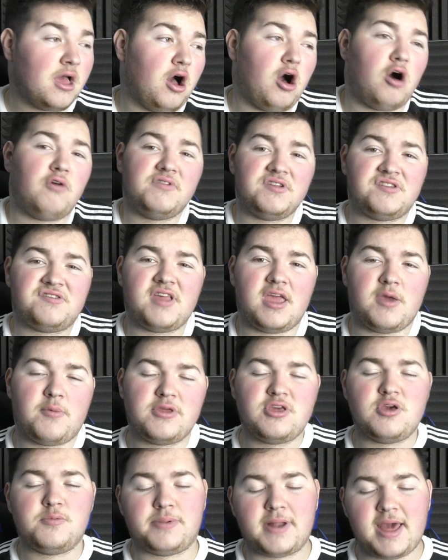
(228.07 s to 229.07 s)
Obviously
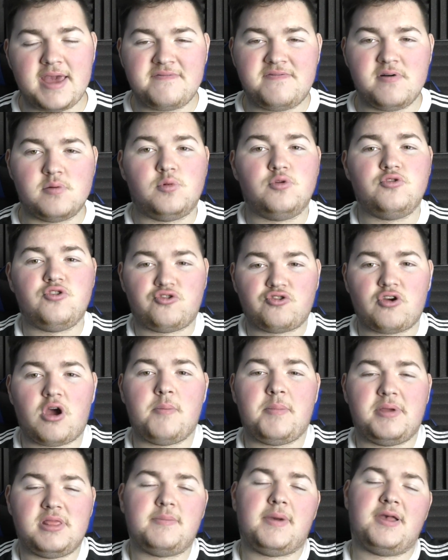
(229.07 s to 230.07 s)
when you play football you try
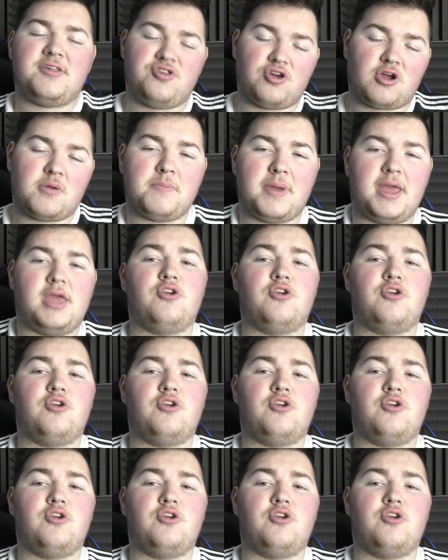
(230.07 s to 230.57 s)
and be the best you can be,